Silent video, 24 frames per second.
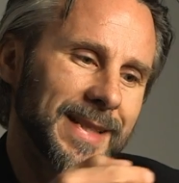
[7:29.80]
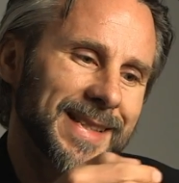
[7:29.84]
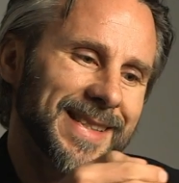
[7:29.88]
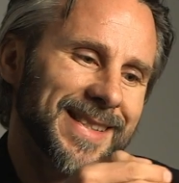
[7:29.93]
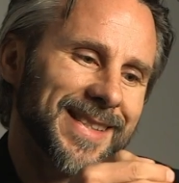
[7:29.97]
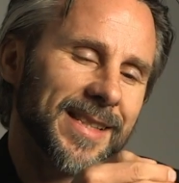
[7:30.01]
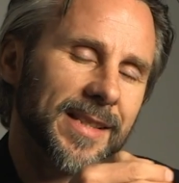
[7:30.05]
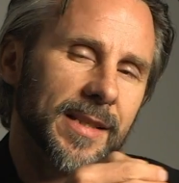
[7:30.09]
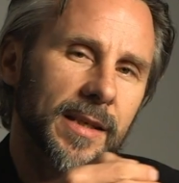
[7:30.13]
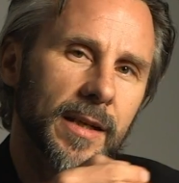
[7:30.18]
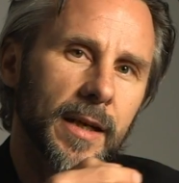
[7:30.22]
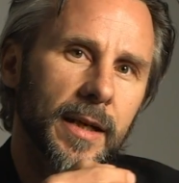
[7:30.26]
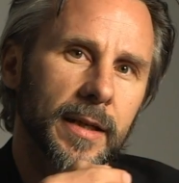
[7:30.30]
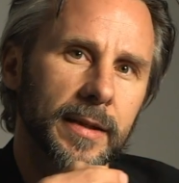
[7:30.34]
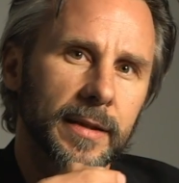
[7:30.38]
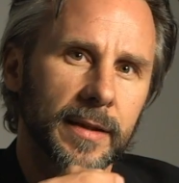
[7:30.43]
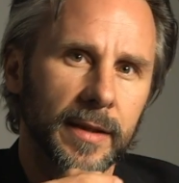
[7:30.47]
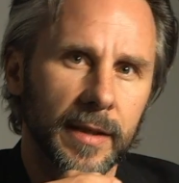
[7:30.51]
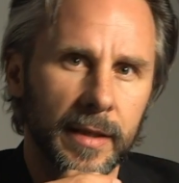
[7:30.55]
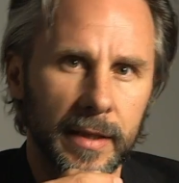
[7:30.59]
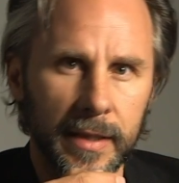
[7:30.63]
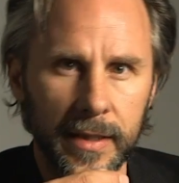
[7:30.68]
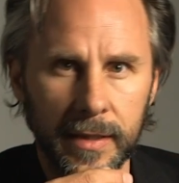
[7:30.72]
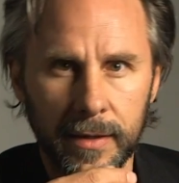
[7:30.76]

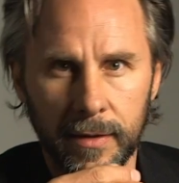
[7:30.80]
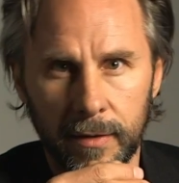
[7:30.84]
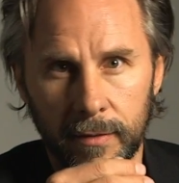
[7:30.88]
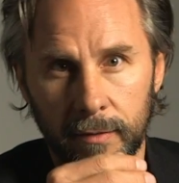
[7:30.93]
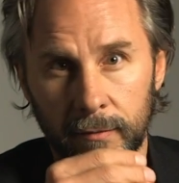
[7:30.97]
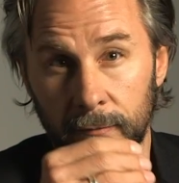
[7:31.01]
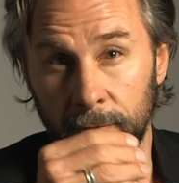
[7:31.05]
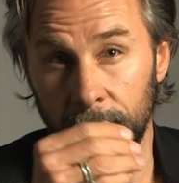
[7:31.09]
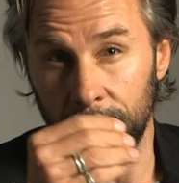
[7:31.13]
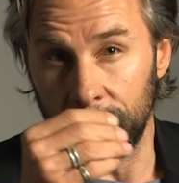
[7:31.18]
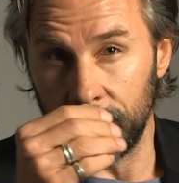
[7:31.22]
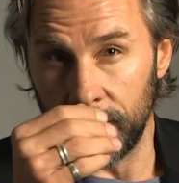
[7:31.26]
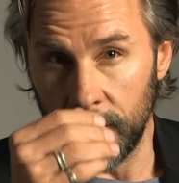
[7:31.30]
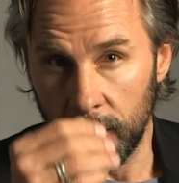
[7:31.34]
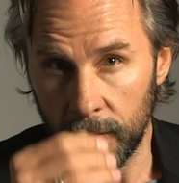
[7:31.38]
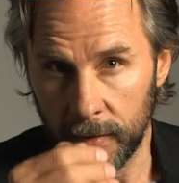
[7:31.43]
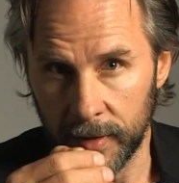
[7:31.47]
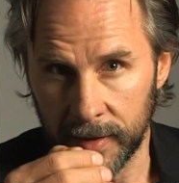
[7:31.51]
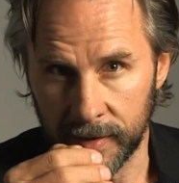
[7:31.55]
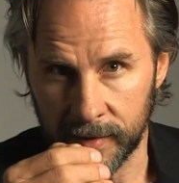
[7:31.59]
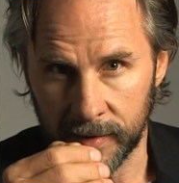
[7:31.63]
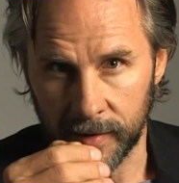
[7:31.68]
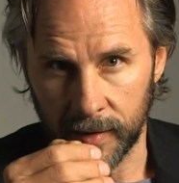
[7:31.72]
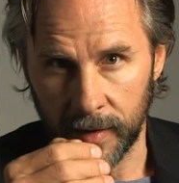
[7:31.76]
slightly,
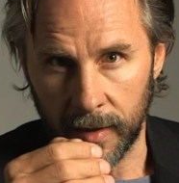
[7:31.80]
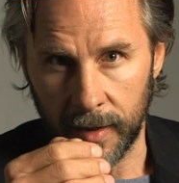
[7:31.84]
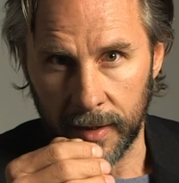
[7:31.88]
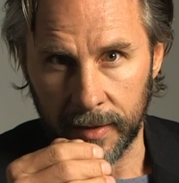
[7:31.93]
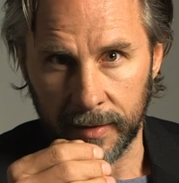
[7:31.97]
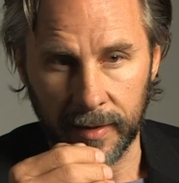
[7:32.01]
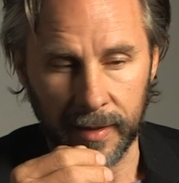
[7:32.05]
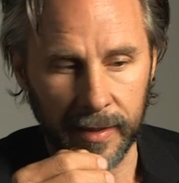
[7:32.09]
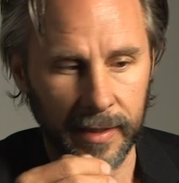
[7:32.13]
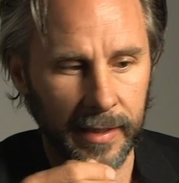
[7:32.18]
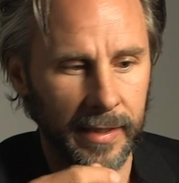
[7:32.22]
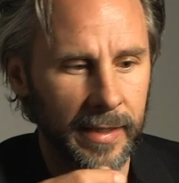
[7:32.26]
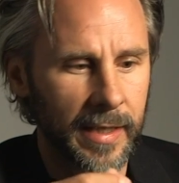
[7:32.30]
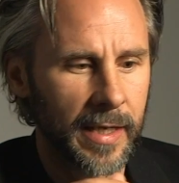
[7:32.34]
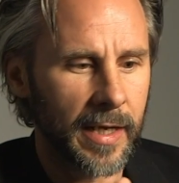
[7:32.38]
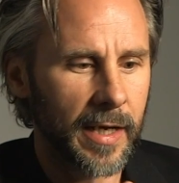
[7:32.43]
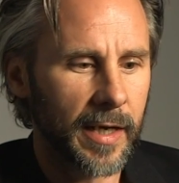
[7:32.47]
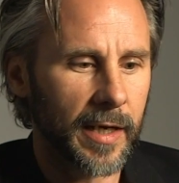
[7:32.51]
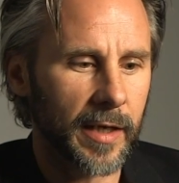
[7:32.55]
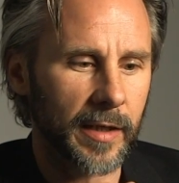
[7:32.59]
very slightly